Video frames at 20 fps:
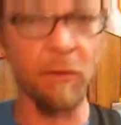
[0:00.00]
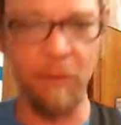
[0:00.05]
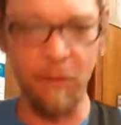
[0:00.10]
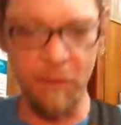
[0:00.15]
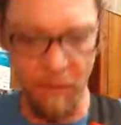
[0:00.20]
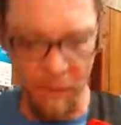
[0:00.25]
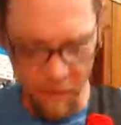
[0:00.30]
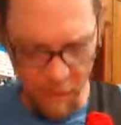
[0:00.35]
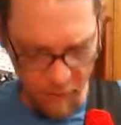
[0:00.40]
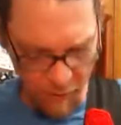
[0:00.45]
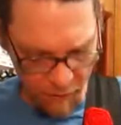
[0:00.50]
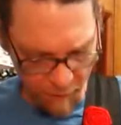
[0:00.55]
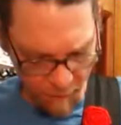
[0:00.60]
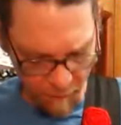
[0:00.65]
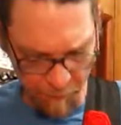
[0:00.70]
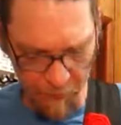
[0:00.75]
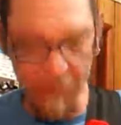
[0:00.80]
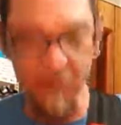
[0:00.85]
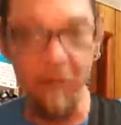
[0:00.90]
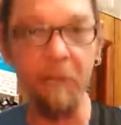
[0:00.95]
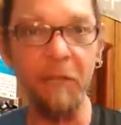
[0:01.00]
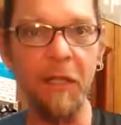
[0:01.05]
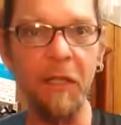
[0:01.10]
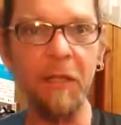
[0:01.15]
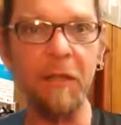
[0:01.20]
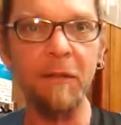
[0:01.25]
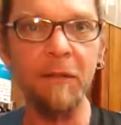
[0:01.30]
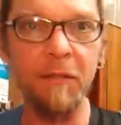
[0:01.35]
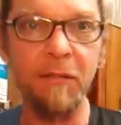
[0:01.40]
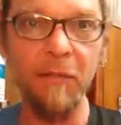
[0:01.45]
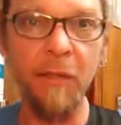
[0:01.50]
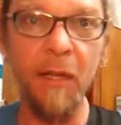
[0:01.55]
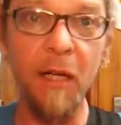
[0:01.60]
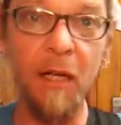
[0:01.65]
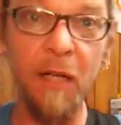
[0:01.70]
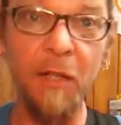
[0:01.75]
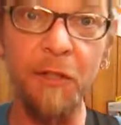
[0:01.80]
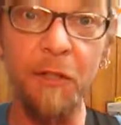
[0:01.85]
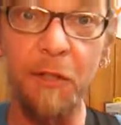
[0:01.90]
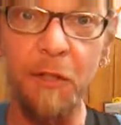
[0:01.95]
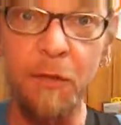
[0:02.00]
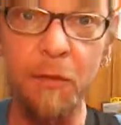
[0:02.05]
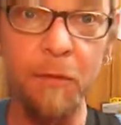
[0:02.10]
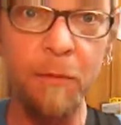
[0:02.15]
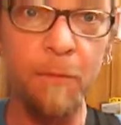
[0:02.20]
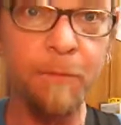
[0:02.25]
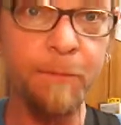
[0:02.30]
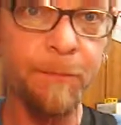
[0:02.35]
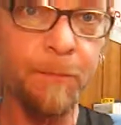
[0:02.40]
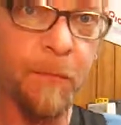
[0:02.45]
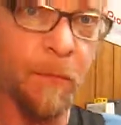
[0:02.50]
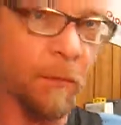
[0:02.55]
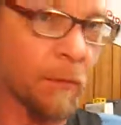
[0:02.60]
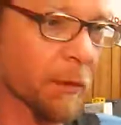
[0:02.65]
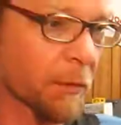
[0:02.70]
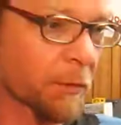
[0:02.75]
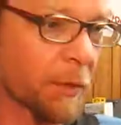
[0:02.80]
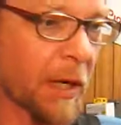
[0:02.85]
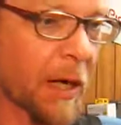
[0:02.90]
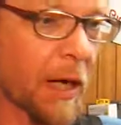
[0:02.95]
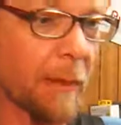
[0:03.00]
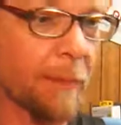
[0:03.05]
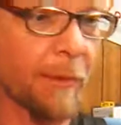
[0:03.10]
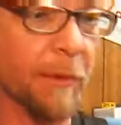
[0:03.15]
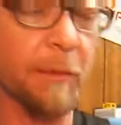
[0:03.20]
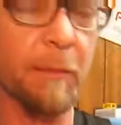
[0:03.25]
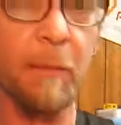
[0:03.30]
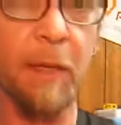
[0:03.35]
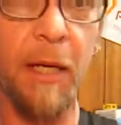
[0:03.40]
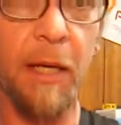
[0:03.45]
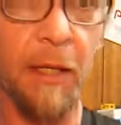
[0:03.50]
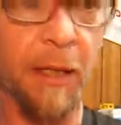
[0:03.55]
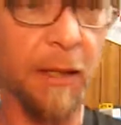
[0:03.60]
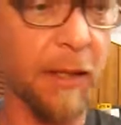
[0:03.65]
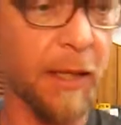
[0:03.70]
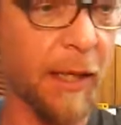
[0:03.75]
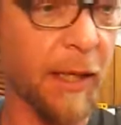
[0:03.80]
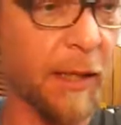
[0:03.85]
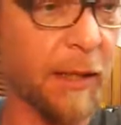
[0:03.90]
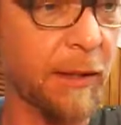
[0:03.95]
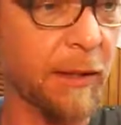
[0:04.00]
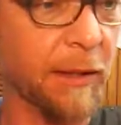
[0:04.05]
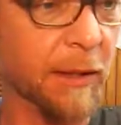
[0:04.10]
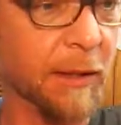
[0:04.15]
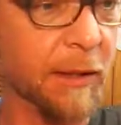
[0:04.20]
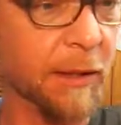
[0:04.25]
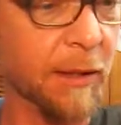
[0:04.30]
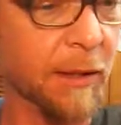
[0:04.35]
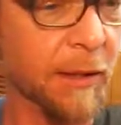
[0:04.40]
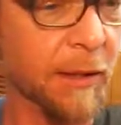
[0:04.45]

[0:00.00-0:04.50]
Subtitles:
design, innovative, new, real popular back in the 80s.